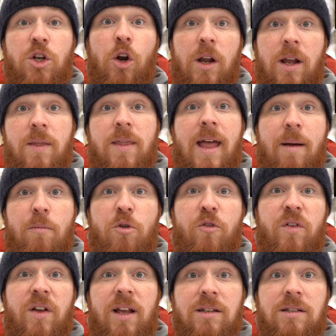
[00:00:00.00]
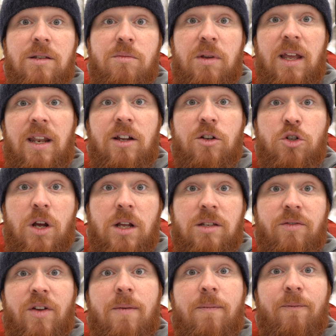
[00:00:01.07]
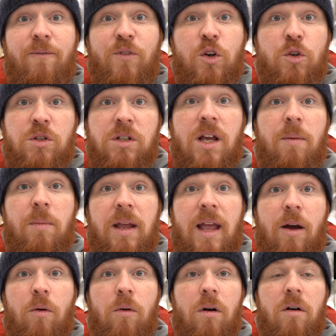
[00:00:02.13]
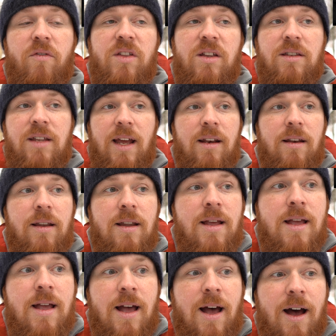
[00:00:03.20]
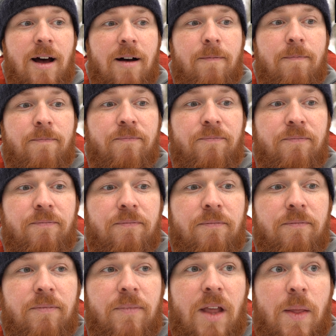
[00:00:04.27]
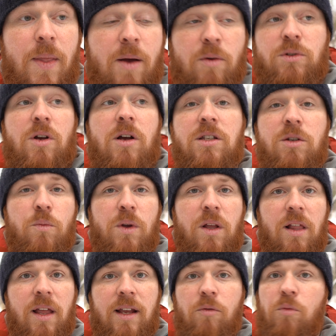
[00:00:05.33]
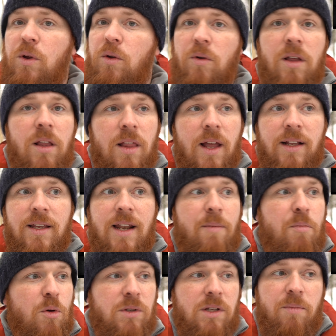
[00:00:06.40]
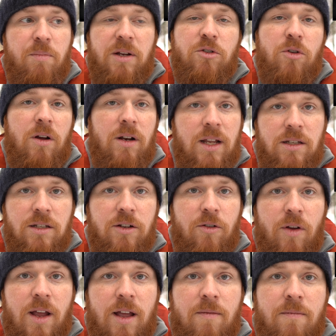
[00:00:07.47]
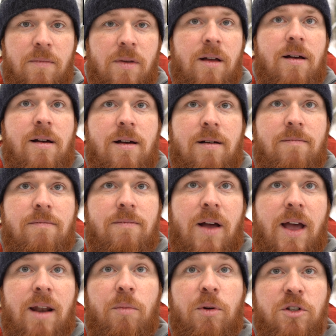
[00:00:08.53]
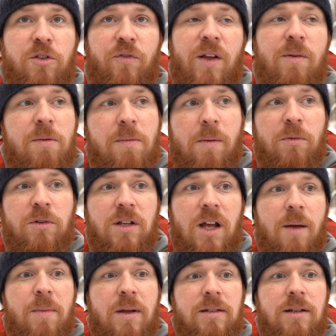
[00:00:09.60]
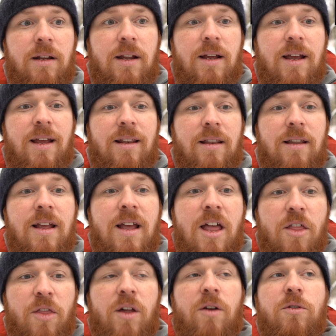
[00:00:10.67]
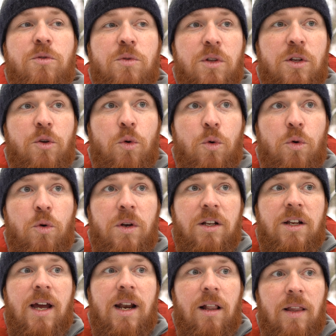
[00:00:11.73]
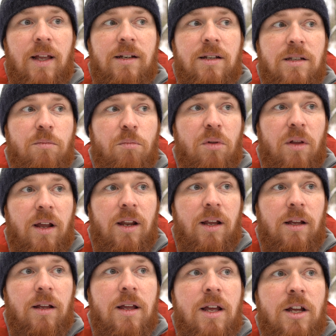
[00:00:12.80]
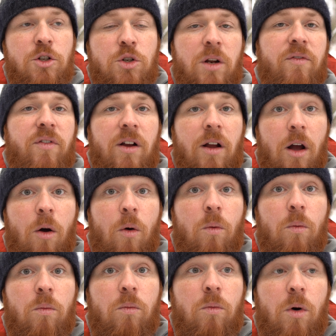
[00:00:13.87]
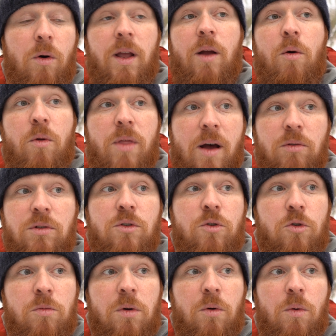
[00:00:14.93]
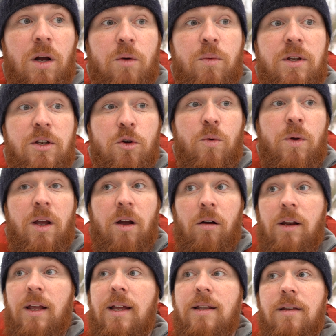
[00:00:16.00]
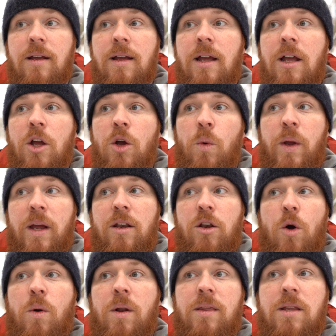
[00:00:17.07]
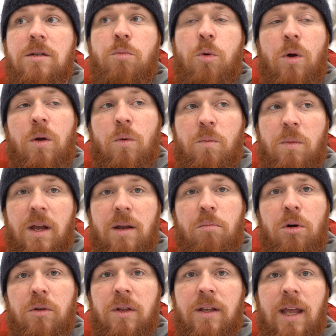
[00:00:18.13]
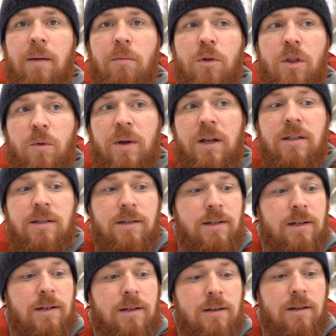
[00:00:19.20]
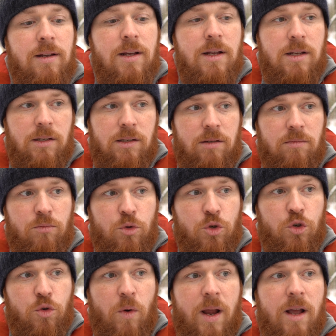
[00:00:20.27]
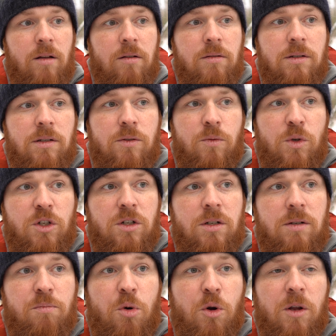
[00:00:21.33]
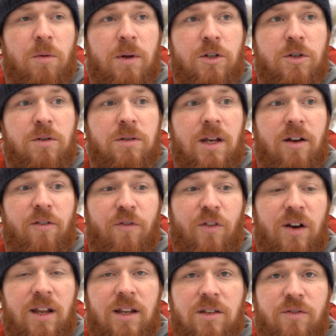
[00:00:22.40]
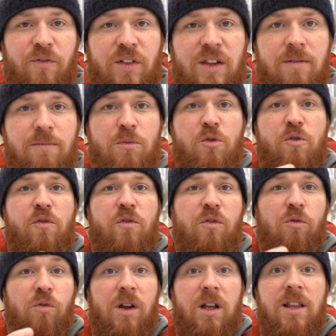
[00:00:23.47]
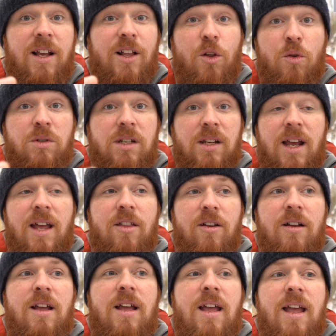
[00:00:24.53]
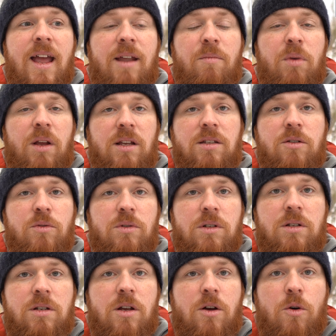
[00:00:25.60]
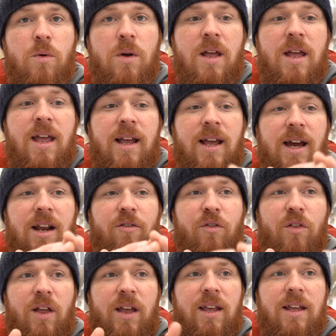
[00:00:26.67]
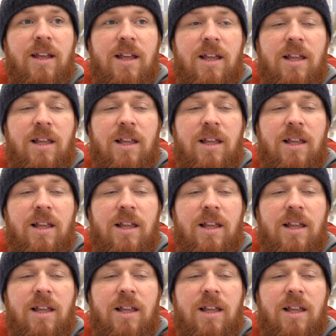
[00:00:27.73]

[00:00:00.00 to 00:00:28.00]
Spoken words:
are in that movie as the beginning shots of him first coming out of the den. And that was awesome. We really liked it. I posted a picture on Instagram. I had a bunch of family members comment on it and thought it was really cool, and it kind of led to some planning, trying to figure out, okay, well, that was cool, but what could we do? We had known at this point when we had pulled the camera that we had seen some trails, which a porcupine trail is kind of funny. Its feet move really close together, and because there was snow, it kind of like